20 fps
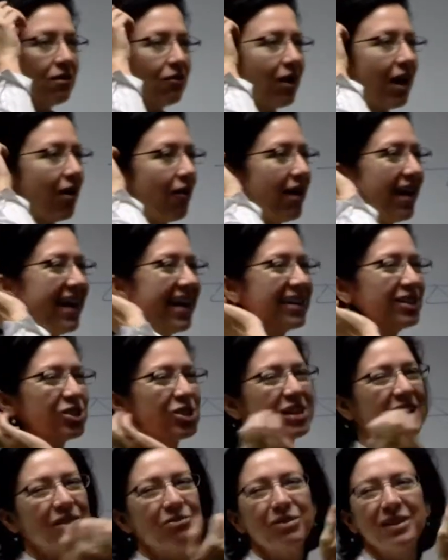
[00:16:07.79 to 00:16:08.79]
wow,
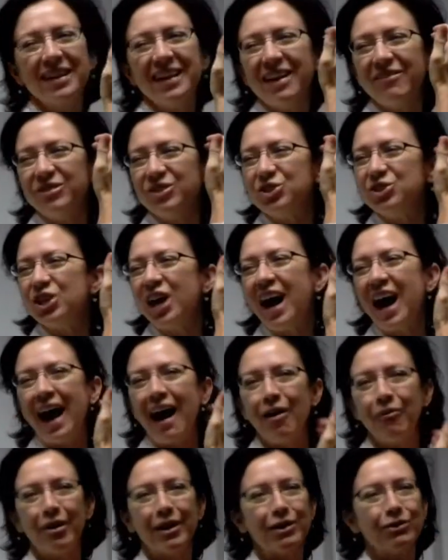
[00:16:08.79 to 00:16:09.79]
I really have a job.